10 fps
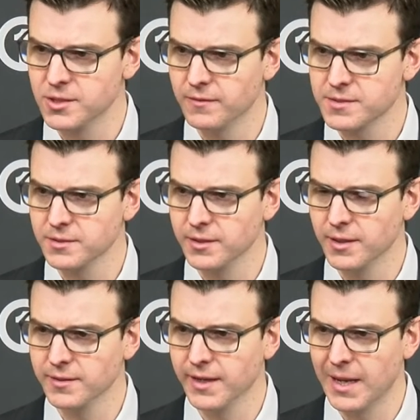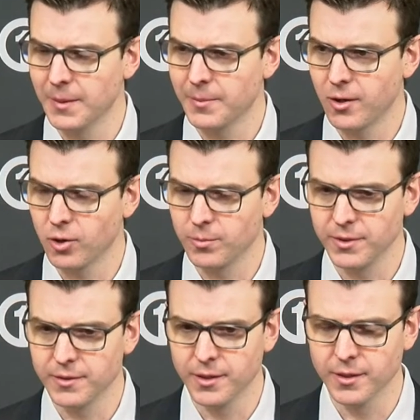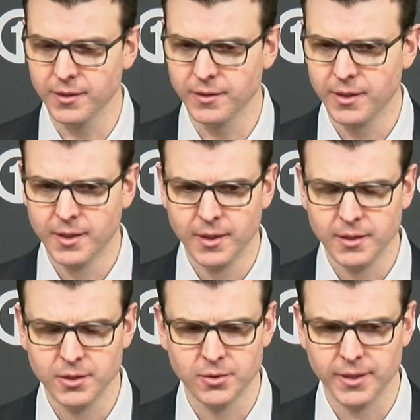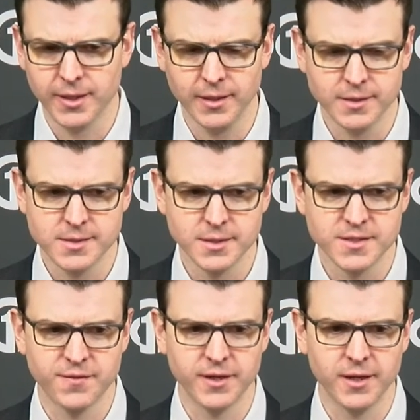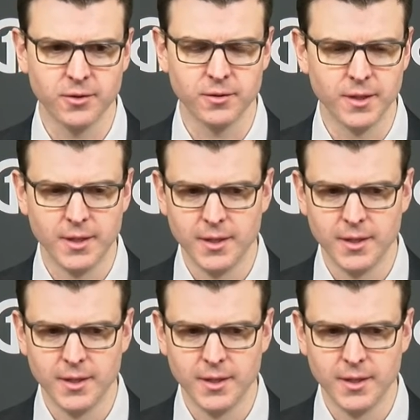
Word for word: Obviously, they got a dynamic power play there, and you know, again, it's it's funny how